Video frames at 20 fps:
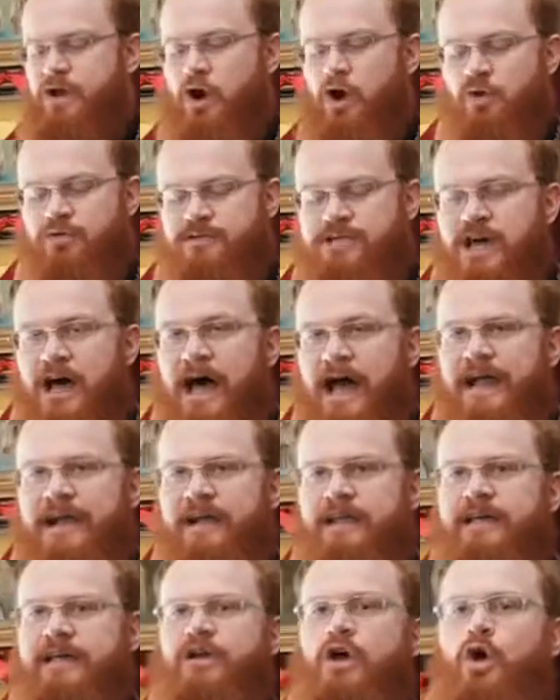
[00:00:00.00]
hold
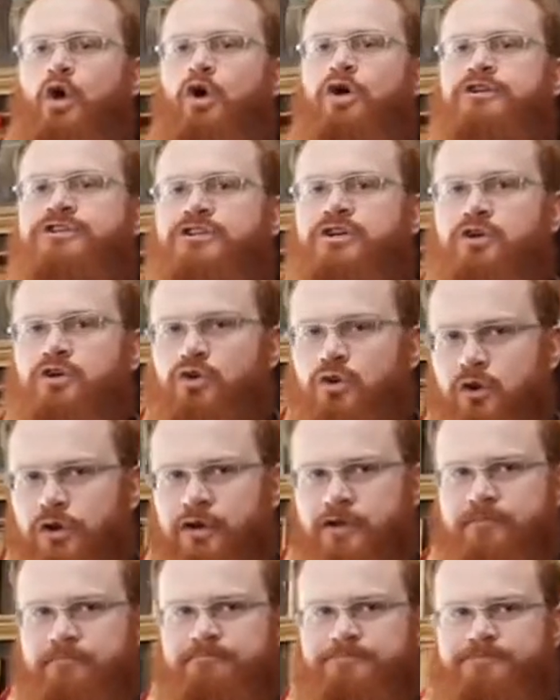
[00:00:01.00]
tightly onto
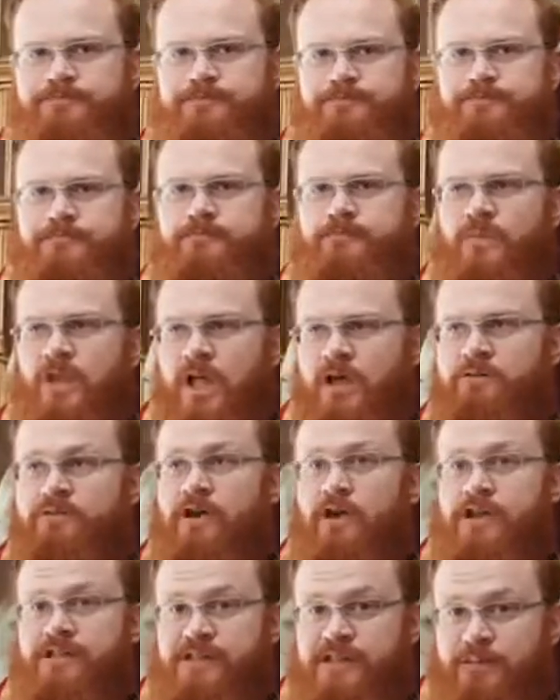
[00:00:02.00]
good. A
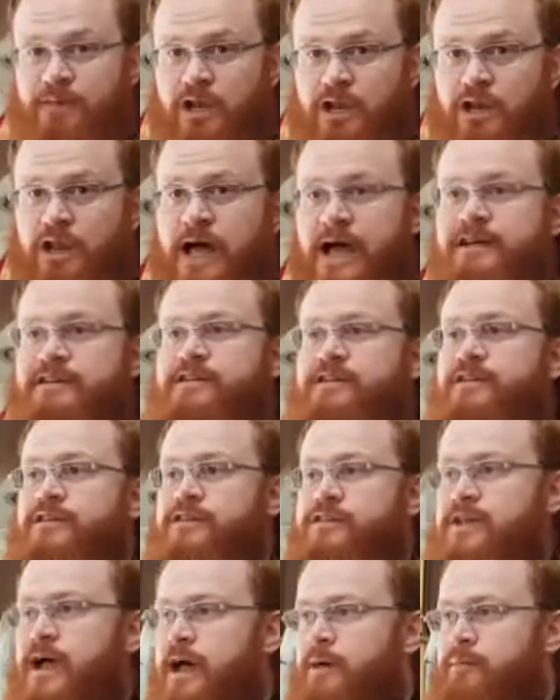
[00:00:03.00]
very similar line to the
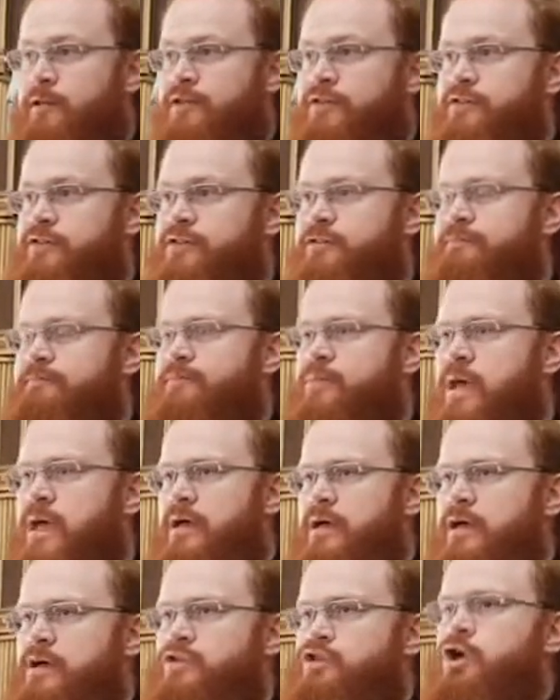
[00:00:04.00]
psalmist,
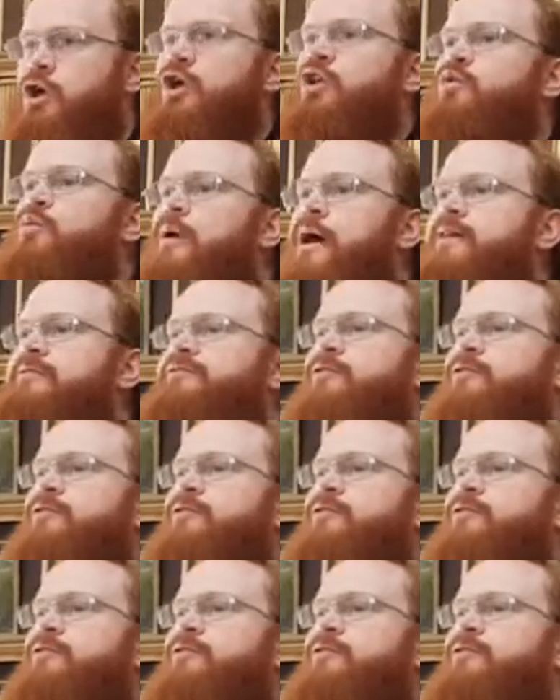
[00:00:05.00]
turn away